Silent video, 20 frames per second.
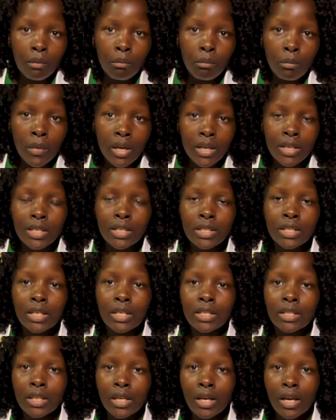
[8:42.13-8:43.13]

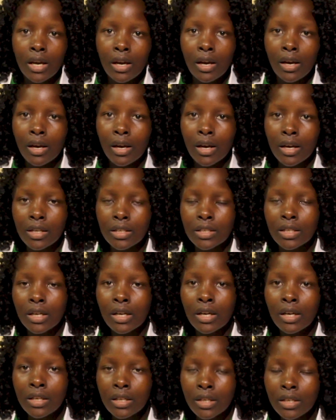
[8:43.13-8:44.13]
meditate and
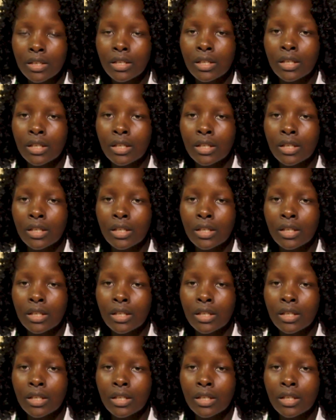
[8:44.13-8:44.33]
read